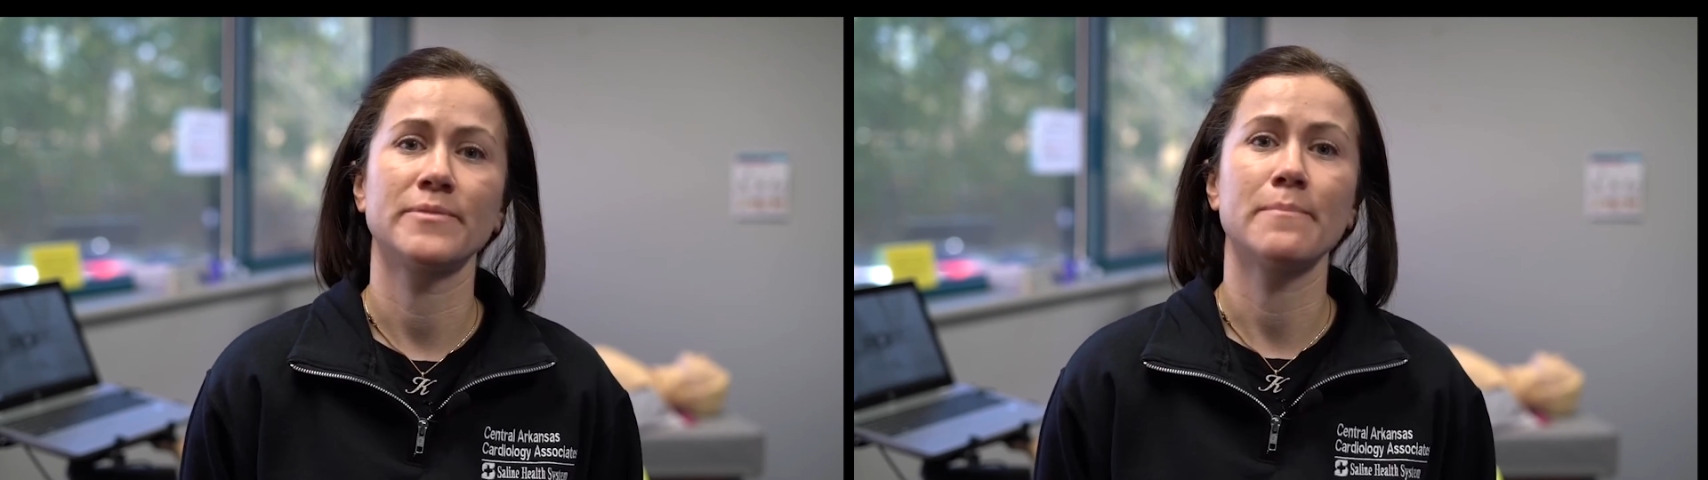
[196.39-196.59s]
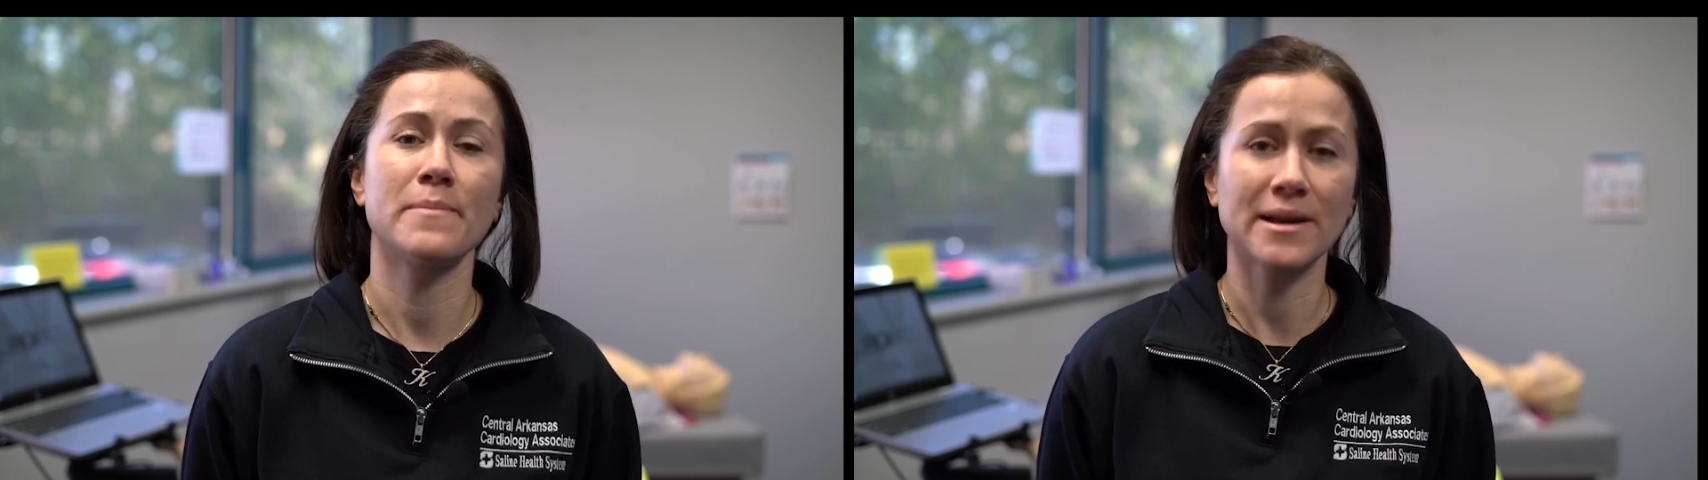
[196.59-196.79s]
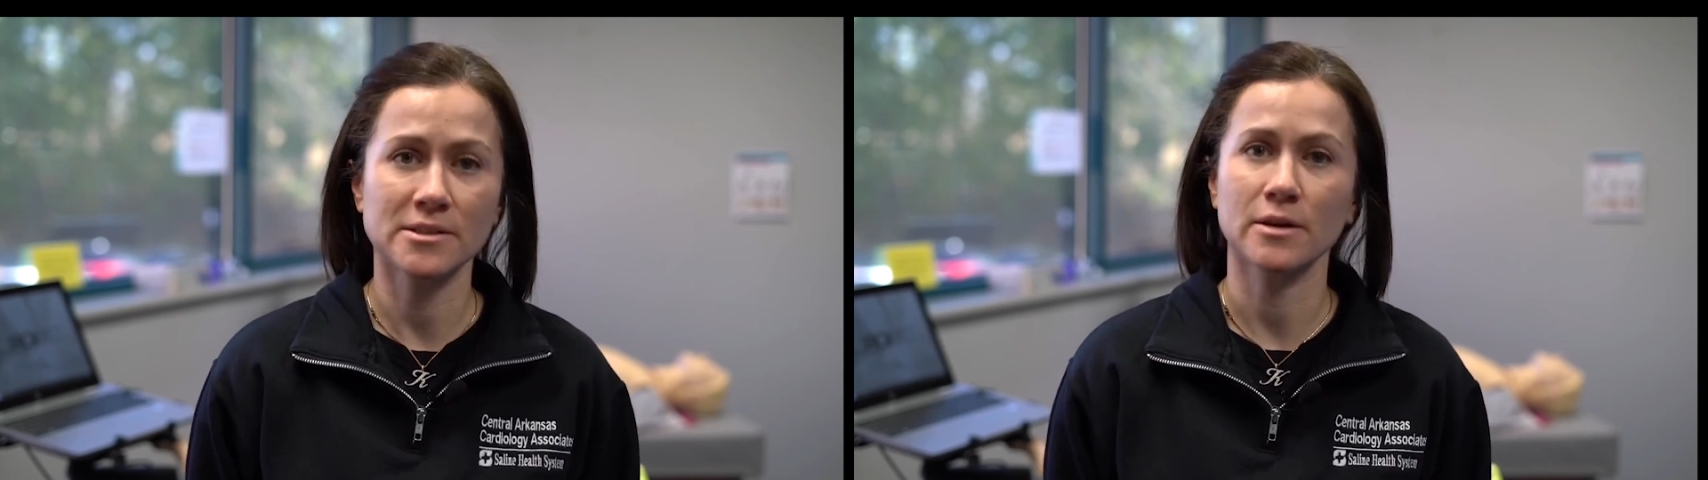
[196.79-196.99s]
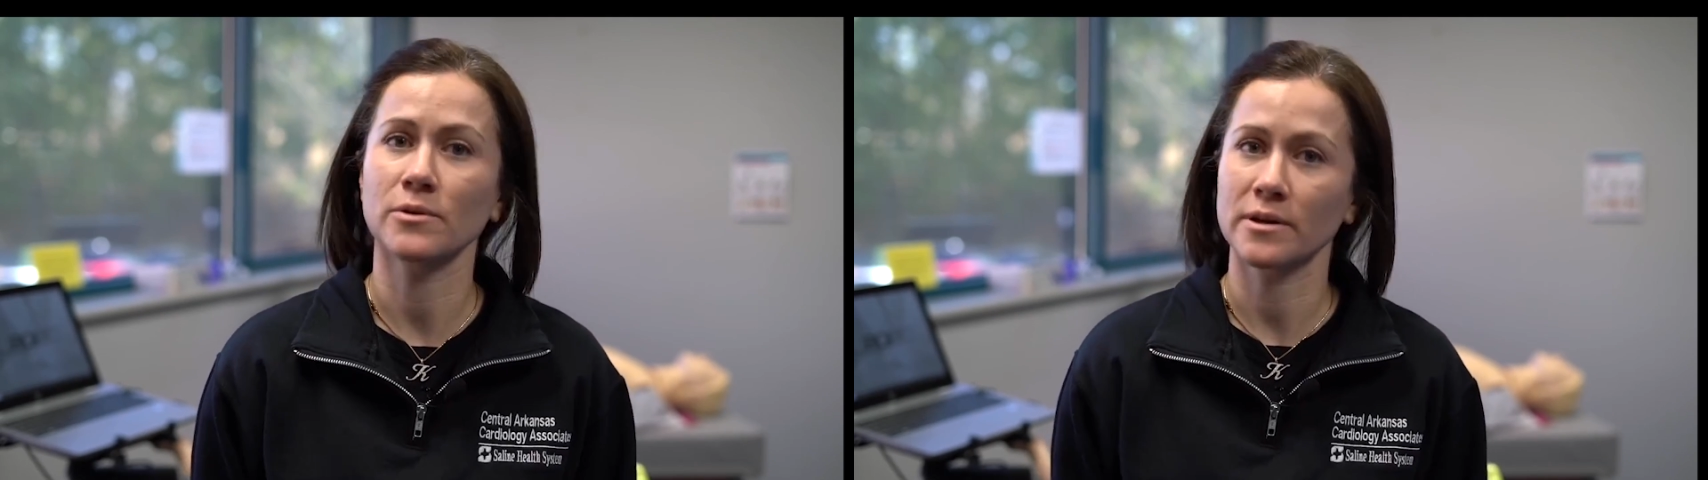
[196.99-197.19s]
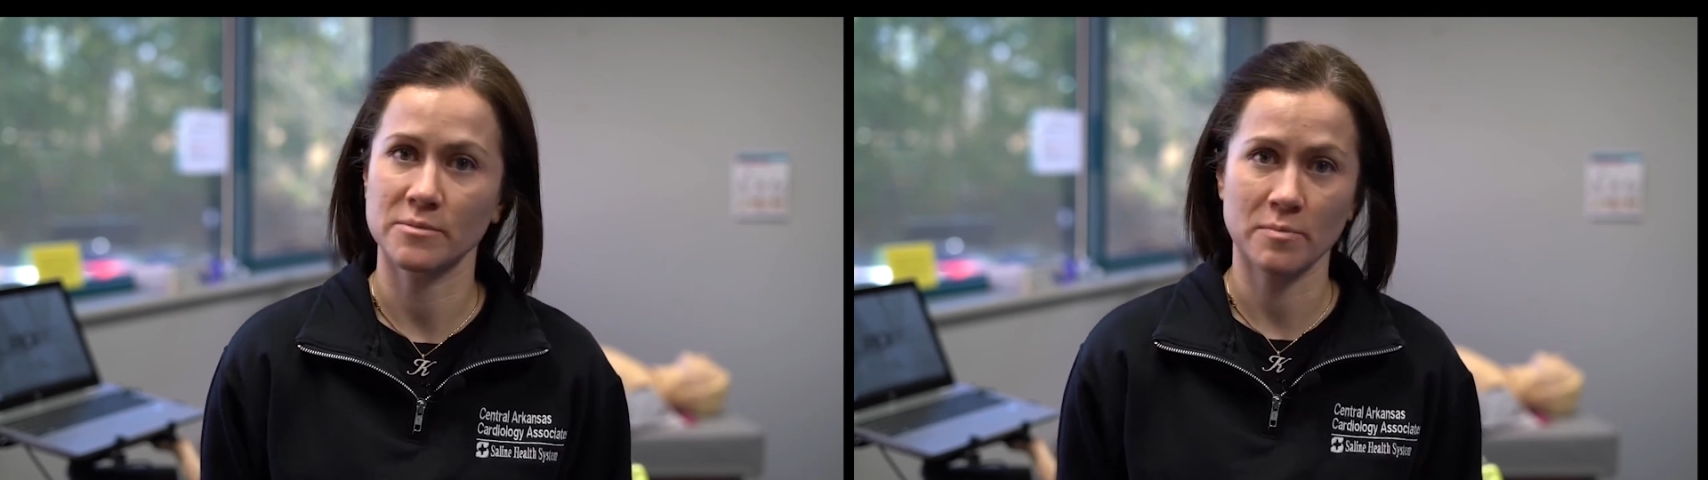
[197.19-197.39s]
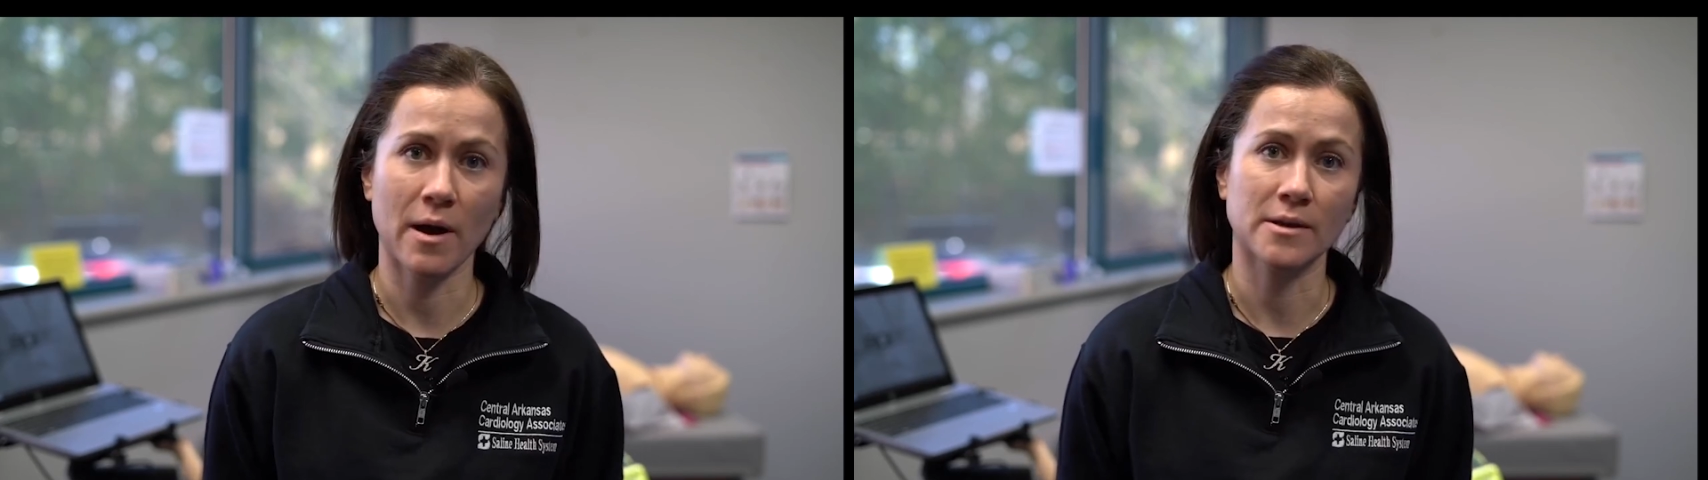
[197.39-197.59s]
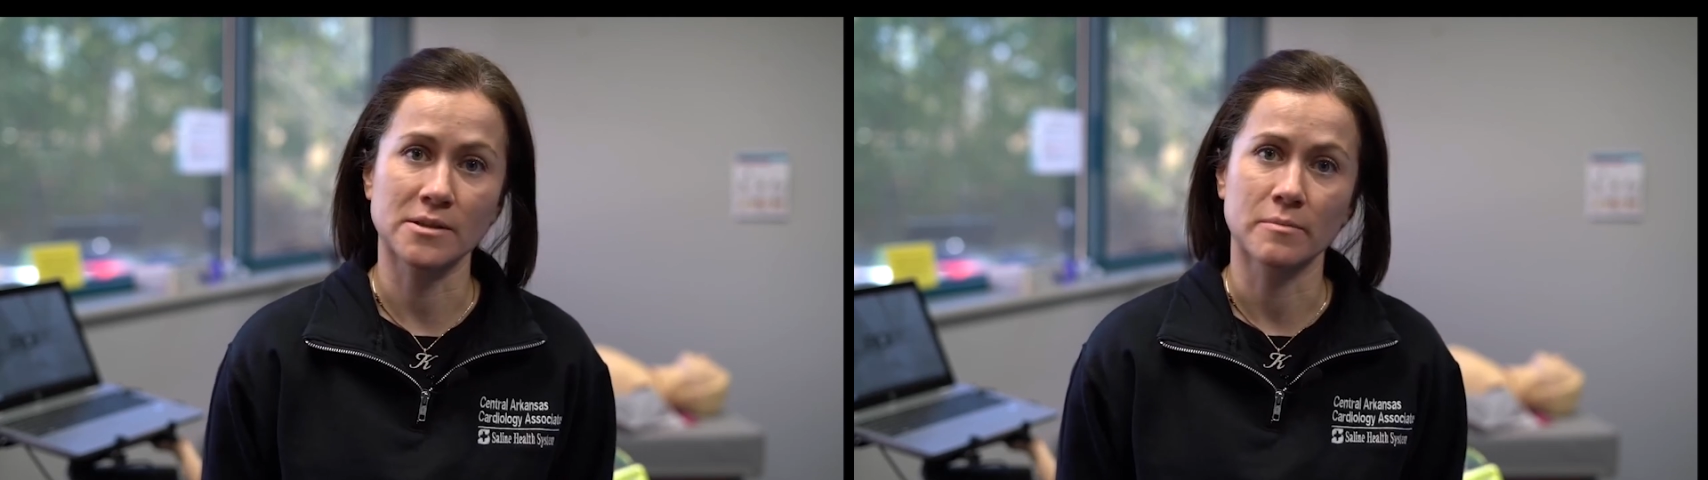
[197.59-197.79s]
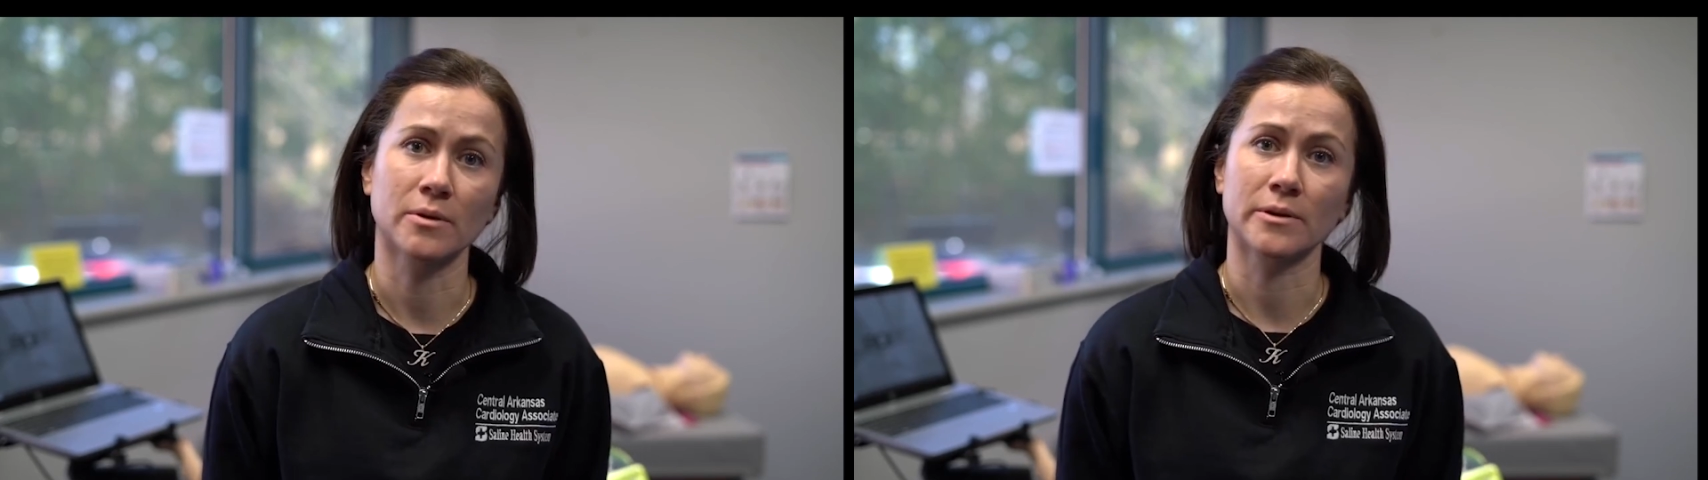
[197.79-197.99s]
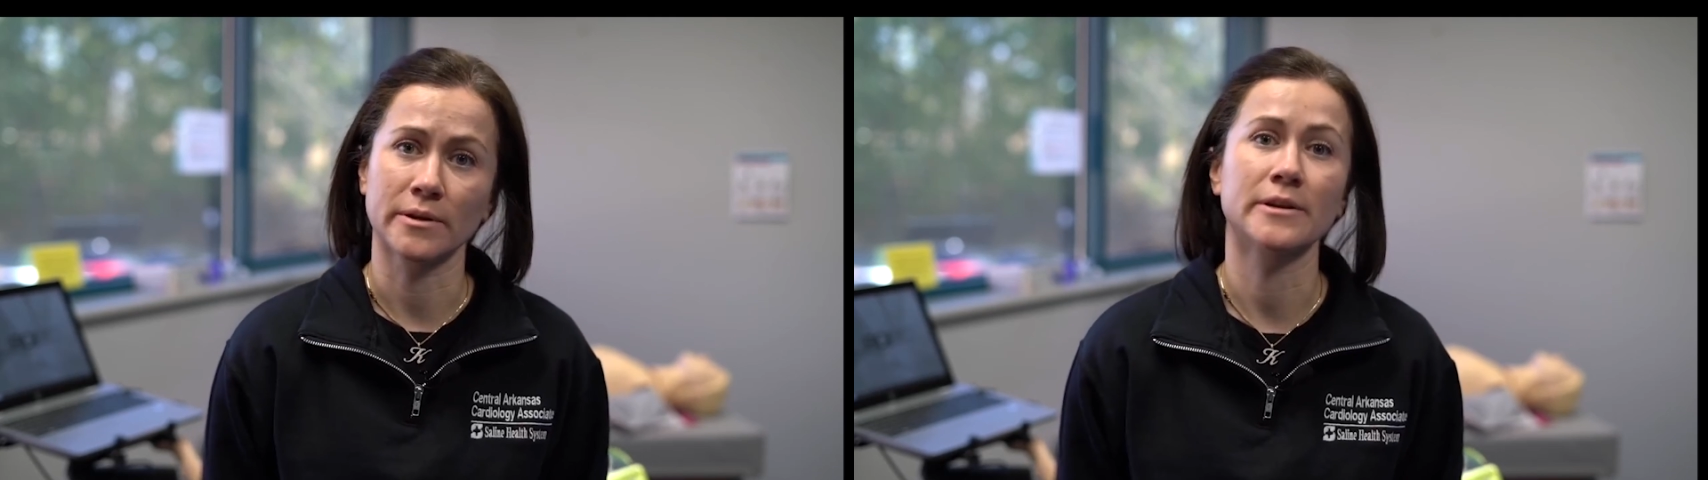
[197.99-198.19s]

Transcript: the best outcomes possible